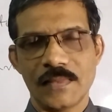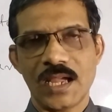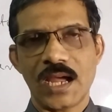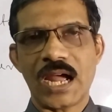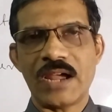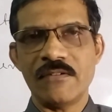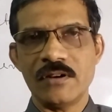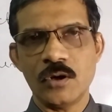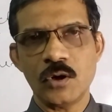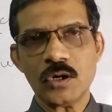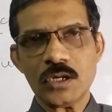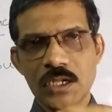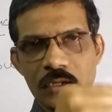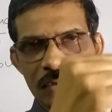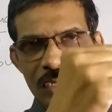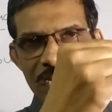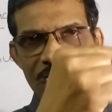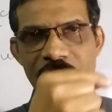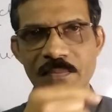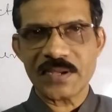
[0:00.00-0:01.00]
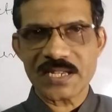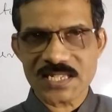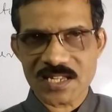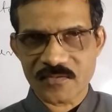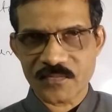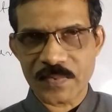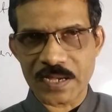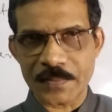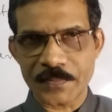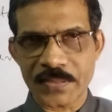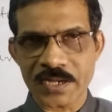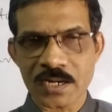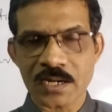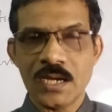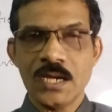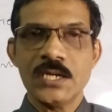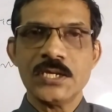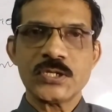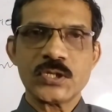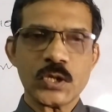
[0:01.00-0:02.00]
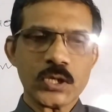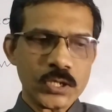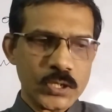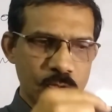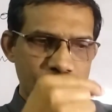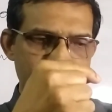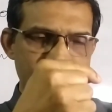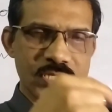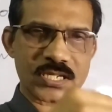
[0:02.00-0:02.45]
I will note down on a piece of paper. So you